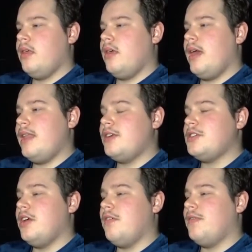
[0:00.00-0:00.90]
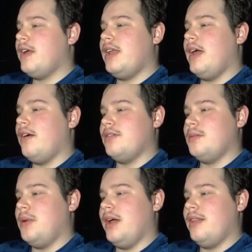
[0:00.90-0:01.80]
And there's no freaking arrows
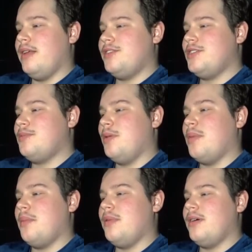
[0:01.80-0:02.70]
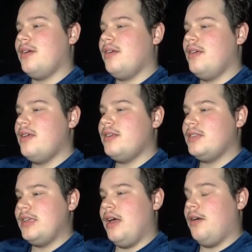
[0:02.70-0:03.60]
of mine that just remembered.
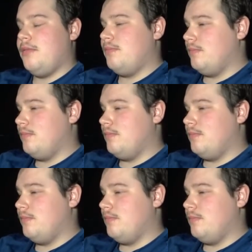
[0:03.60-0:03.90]
So.